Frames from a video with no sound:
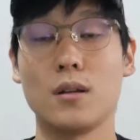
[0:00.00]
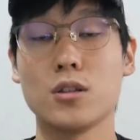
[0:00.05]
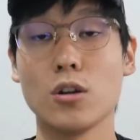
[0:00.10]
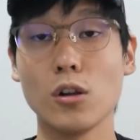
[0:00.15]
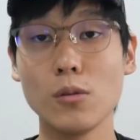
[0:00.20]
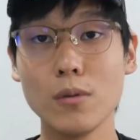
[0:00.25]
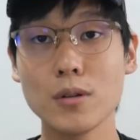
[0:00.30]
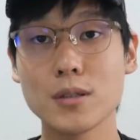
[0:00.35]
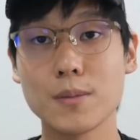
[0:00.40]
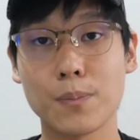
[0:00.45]
It's
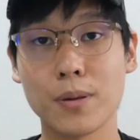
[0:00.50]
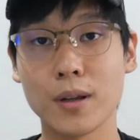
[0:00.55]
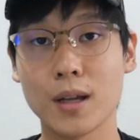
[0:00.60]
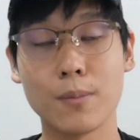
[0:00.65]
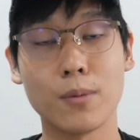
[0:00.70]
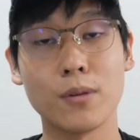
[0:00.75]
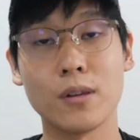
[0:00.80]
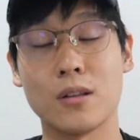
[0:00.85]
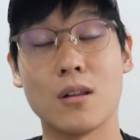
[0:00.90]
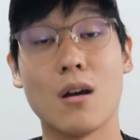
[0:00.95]
almost
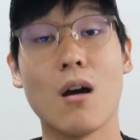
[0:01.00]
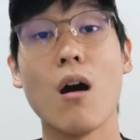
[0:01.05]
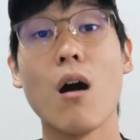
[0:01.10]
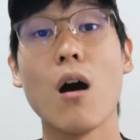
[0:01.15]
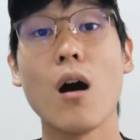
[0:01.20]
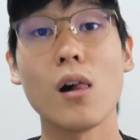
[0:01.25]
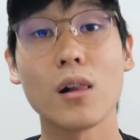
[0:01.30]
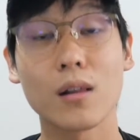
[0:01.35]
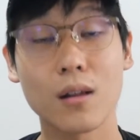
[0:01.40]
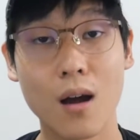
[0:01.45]
applicable in
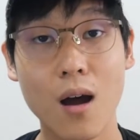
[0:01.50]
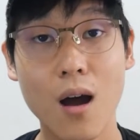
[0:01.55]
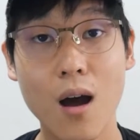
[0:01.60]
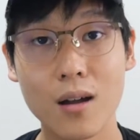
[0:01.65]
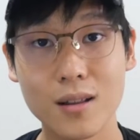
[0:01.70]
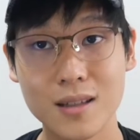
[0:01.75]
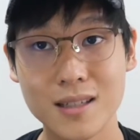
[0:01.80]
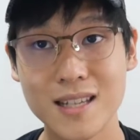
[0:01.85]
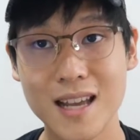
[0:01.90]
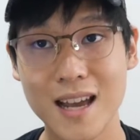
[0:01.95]
all
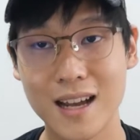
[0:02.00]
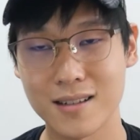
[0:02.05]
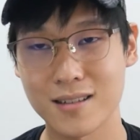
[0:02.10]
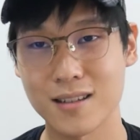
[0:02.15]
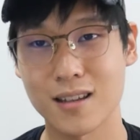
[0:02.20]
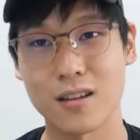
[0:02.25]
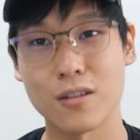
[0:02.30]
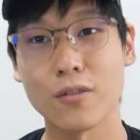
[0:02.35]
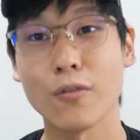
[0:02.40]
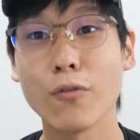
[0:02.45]
contexts.
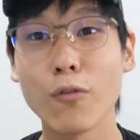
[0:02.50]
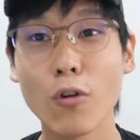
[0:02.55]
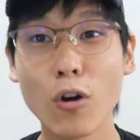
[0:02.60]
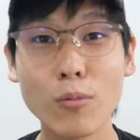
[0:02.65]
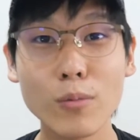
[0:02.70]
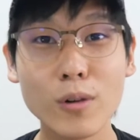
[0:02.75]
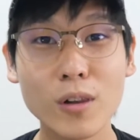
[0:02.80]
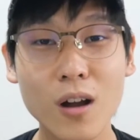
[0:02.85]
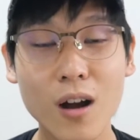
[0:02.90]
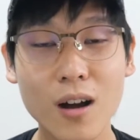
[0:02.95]
Like in
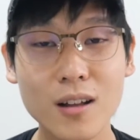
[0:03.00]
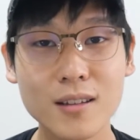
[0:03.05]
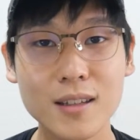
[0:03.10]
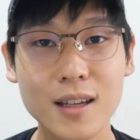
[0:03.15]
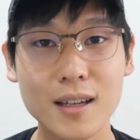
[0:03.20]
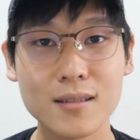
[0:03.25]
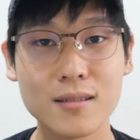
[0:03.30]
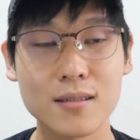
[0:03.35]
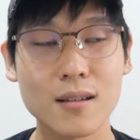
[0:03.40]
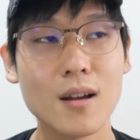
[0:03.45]
formal
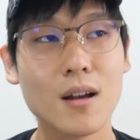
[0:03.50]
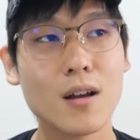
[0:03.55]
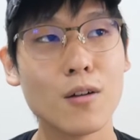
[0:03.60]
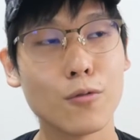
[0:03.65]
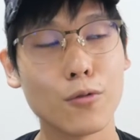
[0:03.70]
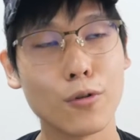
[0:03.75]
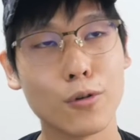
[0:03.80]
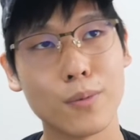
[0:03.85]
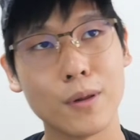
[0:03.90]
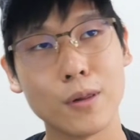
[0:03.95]
contexts,
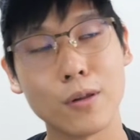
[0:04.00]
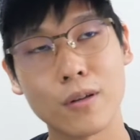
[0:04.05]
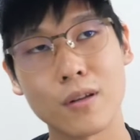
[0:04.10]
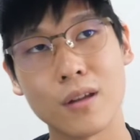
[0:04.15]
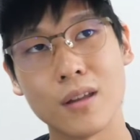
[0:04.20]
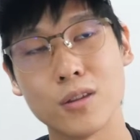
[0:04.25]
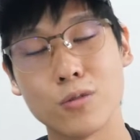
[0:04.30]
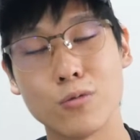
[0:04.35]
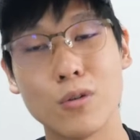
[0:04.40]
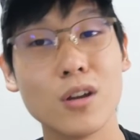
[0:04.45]
we will be
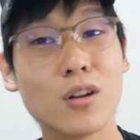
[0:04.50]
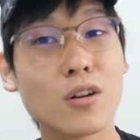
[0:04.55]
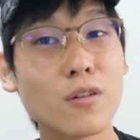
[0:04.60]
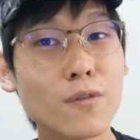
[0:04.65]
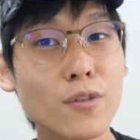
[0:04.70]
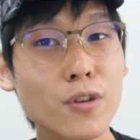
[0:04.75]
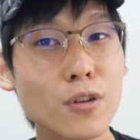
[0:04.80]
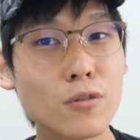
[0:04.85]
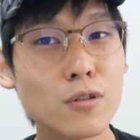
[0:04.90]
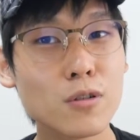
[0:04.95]
looking into
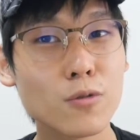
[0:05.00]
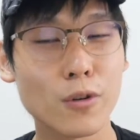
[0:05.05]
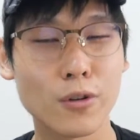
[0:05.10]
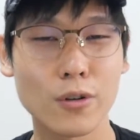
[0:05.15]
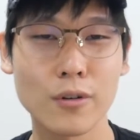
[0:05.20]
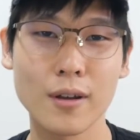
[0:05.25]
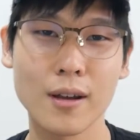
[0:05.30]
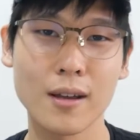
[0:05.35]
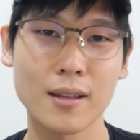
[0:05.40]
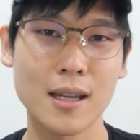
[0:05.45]
interviews, so you
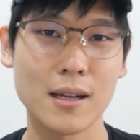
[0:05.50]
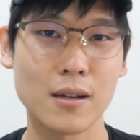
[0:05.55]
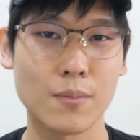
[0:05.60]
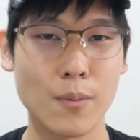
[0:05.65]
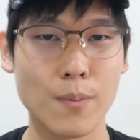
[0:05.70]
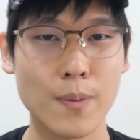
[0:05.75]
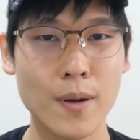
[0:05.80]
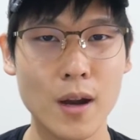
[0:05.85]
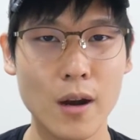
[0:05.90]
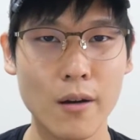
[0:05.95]
don't get time to
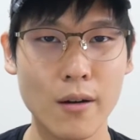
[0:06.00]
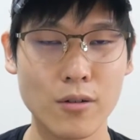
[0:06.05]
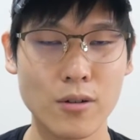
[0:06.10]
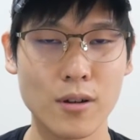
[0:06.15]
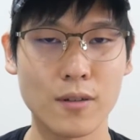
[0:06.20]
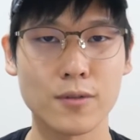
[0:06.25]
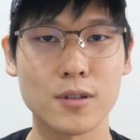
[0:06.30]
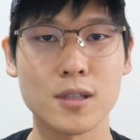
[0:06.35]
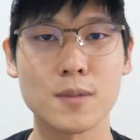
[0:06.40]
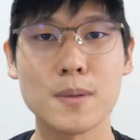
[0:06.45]
prepare and
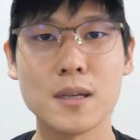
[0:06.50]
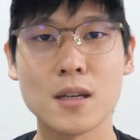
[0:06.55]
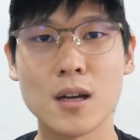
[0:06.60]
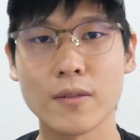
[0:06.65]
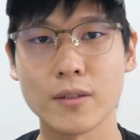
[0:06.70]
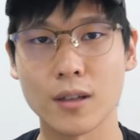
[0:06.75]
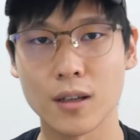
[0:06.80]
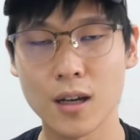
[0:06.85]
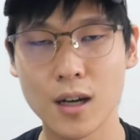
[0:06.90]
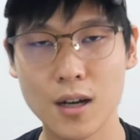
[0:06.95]
you have to speak
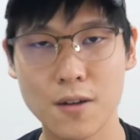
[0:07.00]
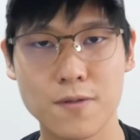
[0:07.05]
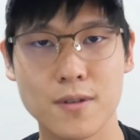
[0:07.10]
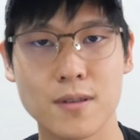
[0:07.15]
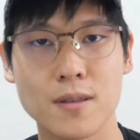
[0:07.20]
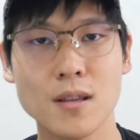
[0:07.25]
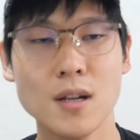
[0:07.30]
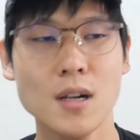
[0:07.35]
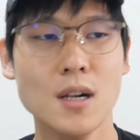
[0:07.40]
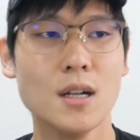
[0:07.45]
off the cuff
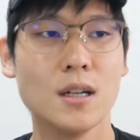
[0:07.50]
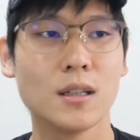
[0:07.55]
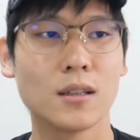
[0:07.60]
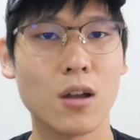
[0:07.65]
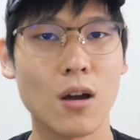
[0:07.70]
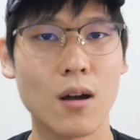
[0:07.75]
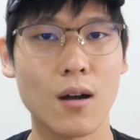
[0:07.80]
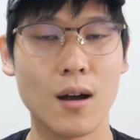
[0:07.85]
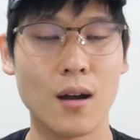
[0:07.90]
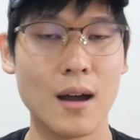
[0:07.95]
and
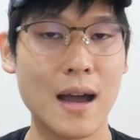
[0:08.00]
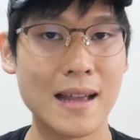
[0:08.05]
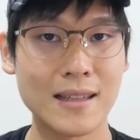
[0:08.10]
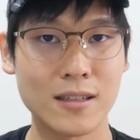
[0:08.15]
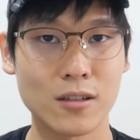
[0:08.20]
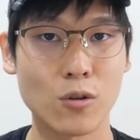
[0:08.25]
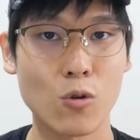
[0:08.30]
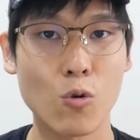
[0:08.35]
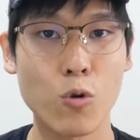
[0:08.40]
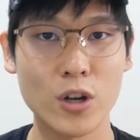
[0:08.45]

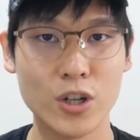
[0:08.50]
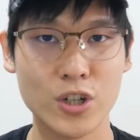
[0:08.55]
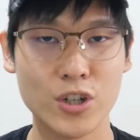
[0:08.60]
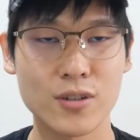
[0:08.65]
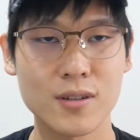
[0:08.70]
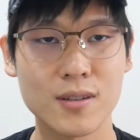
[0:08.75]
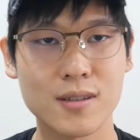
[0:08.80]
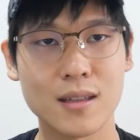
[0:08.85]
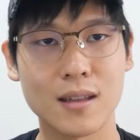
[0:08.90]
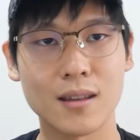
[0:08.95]
answer the
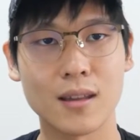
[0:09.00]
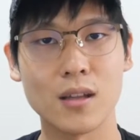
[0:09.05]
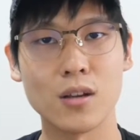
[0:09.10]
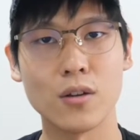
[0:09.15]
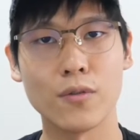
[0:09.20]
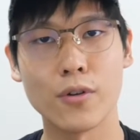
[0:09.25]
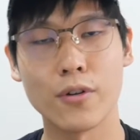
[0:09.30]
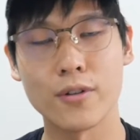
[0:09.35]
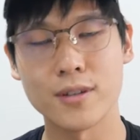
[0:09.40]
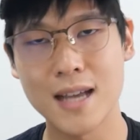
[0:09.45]
questions that the
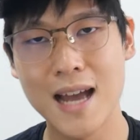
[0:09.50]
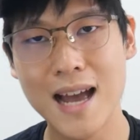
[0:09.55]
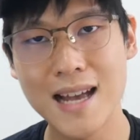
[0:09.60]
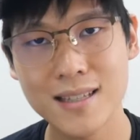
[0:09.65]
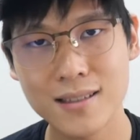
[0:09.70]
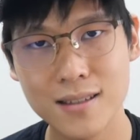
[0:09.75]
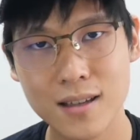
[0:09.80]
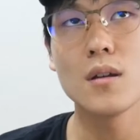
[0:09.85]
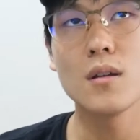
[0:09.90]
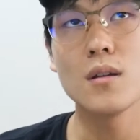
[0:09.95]
interviewer is
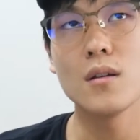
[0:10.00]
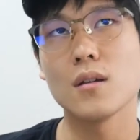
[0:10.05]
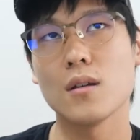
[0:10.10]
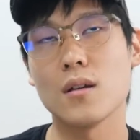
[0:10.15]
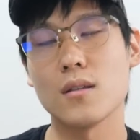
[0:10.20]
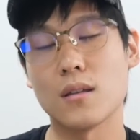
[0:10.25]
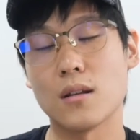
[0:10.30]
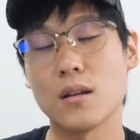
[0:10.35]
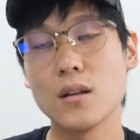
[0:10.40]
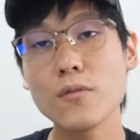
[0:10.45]
asking.
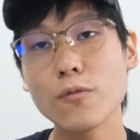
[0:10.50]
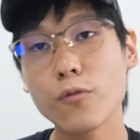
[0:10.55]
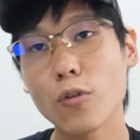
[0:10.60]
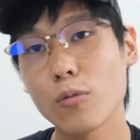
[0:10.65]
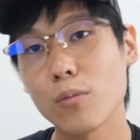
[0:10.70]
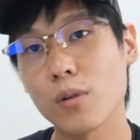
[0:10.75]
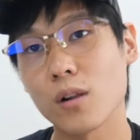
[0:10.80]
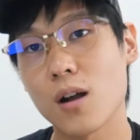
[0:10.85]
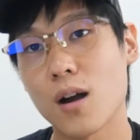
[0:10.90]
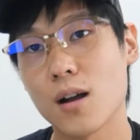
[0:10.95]
In an
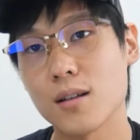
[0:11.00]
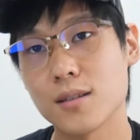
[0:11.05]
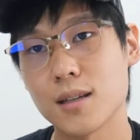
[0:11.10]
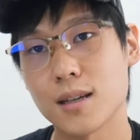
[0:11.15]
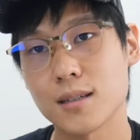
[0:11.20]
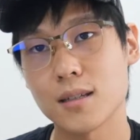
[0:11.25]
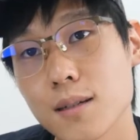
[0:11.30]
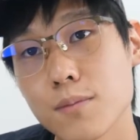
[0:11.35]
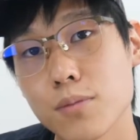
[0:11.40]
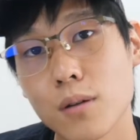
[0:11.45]
informal
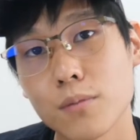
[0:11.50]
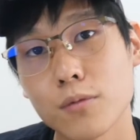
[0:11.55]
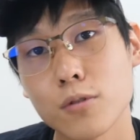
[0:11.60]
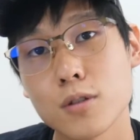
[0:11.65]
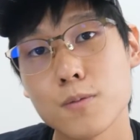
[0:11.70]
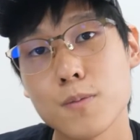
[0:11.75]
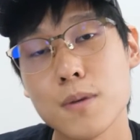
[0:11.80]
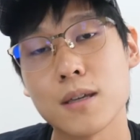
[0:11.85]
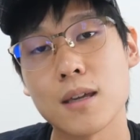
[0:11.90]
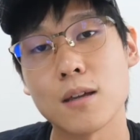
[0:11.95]
context, impromptu
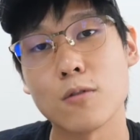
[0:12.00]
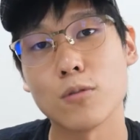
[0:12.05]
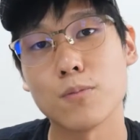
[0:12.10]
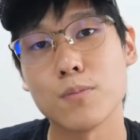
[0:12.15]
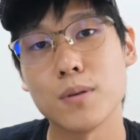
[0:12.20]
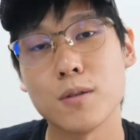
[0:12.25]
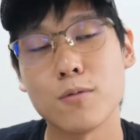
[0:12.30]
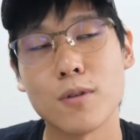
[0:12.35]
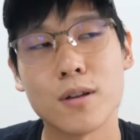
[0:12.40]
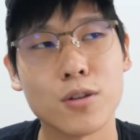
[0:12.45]
speaking
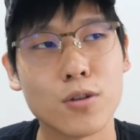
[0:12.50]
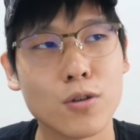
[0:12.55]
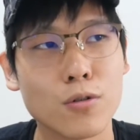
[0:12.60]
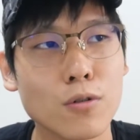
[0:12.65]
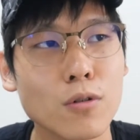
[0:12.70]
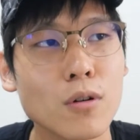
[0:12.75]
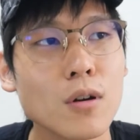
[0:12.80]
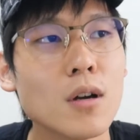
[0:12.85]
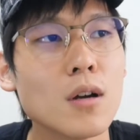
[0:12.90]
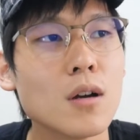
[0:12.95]
would be when
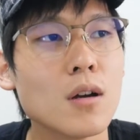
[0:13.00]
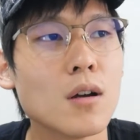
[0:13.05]
you